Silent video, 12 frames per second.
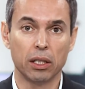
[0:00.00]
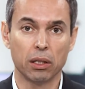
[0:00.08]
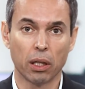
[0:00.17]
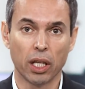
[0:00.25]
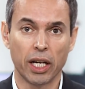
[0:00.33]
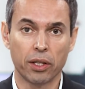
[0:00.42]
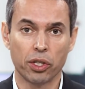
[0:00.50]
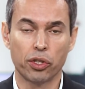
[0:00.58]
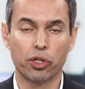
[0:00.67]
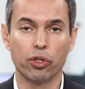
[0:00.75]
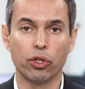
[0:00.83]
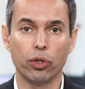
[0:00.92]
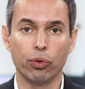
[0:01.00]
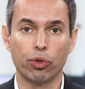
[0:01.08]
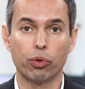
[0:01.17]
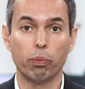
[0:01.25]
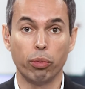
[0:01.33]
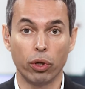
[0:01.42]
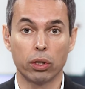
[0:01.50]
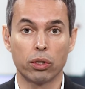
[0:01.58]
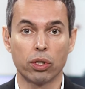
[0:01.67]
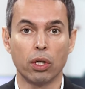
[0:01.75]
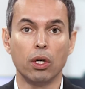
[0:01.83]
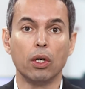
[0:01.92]
Latest news
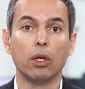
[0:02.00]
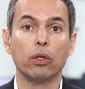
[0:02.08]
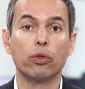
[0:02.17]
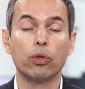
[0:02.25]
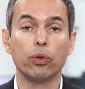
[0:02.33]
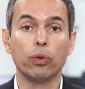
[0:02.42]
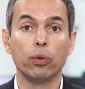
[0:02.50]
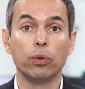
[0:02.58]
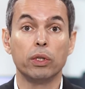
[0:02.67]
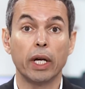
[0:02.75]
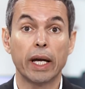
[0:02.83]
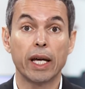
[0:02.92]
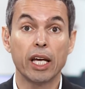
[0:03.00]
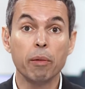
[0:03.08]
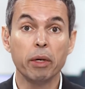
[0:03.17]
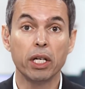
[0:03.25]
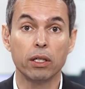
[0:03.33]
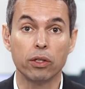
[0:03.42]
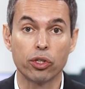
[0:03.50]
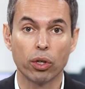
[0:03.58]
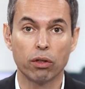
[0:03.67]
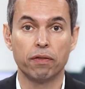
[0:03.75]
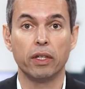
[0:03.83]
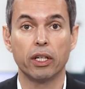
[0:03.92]
point to the imminence
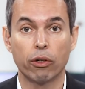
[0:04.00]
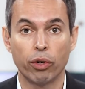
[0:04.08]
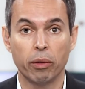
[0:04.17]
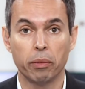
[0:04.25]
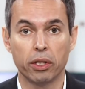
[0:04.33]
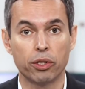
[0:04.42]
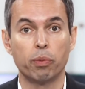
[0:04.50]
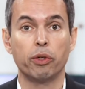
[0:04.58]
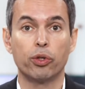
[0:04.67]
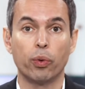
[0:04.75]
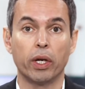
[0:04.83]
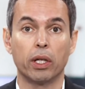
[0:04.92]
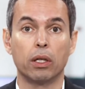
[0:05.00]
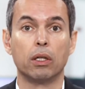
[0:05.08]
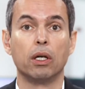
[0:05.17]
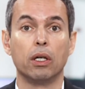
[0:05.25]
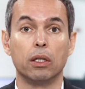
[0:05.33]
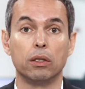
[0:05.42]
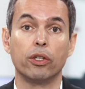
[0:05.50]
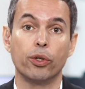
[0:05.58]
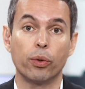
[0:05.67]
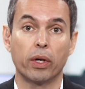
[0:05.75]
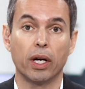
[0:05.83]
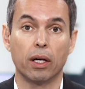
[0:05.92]
of an agreement between the
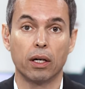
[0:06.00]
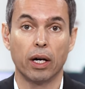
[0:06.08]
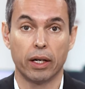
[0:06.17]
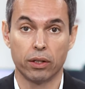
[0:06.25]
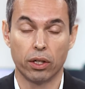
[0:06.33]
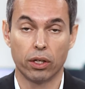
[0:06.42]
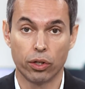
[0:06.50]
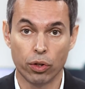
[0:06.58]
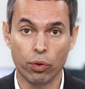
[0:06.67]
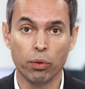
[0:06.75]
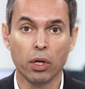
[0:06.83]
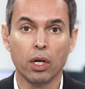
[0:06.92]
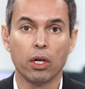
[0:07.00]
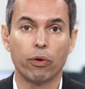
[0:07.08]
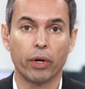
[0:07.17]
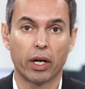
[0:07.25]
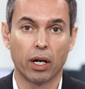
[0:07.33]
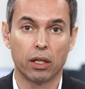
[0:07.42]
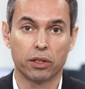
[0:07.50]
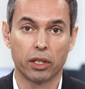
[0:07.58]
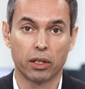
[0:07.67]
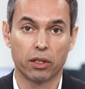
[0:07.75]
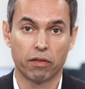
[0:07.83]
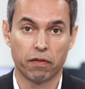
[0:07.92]
UK and the EU
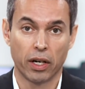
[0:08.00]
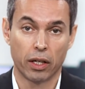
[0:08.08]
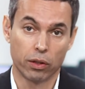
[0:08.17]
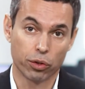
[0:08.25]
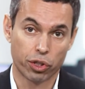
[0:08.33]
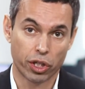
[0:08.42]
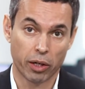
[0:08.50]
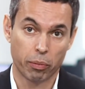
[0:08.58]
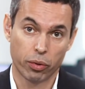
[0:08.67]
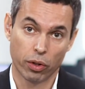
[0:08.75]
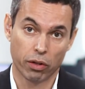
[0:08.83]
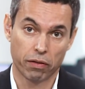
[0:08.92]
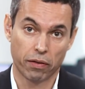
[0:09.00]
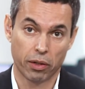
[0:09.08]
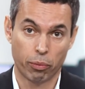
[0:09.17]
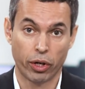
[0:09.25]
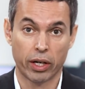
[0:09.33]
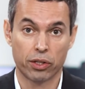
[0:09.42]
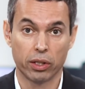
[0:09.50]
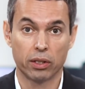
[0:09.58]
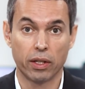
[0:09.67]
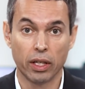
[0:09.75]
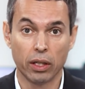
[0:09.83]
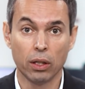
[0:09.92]
regarding the final shape of the
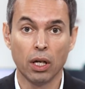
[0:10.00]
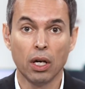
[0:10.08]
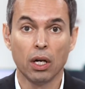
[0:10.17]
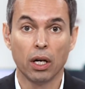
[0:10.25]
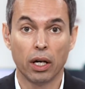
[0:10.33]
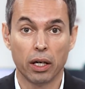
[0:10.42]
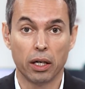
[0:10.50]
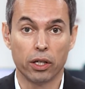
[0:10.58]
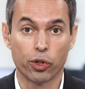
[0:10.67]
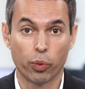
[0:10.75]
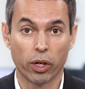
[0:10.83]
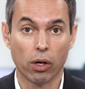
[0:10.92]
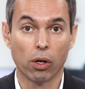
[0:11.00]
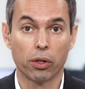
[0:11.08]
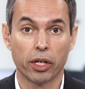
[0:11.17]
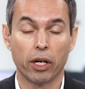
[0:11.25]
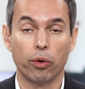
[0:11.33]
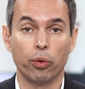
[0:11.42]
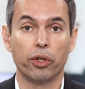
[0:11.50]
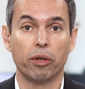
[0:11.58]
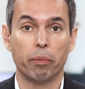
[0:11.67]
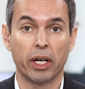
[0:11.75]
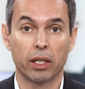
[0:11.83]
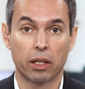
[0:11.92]
Brexit deal. As we all know, the
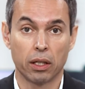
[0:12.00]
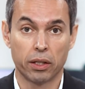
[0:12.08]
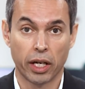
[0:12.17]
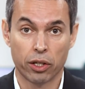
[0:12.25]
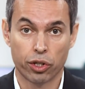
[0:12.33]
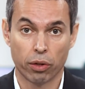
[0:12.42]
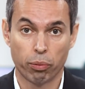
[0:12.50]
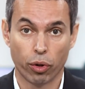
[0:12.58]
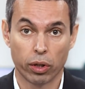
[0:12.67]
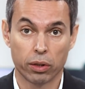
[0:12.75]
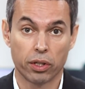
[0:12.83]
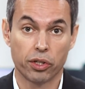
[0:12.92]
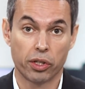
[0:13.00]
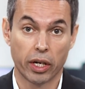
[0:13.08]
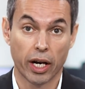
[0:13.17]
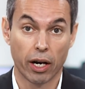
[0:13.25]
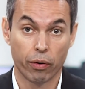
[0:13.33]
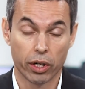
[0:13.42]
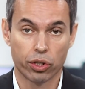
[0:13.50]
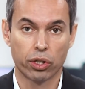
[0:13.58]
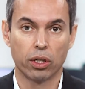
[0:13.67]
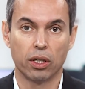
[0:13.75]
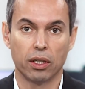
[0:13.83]
main contention point is the Irish